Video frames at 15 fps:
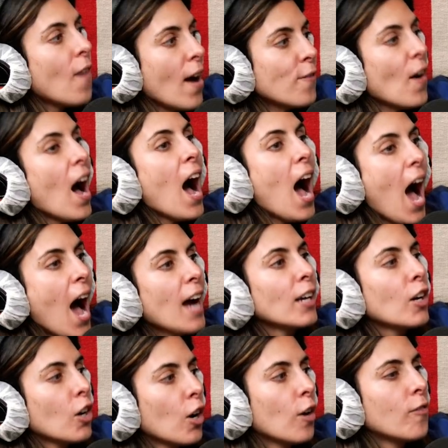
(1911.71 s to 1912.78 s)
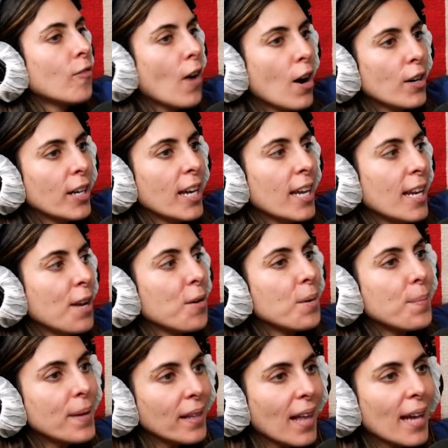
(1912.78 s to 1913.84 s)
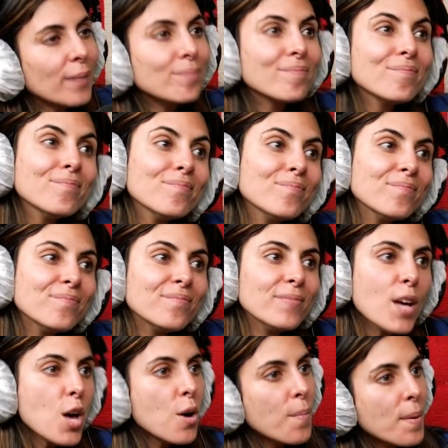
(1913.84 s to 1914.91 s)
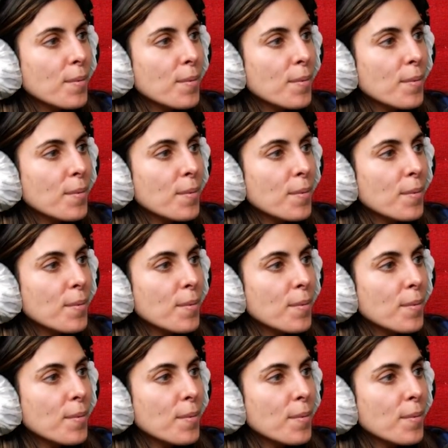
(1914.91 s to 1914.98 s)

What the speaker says: if a hot girl farted, it would be like, maybe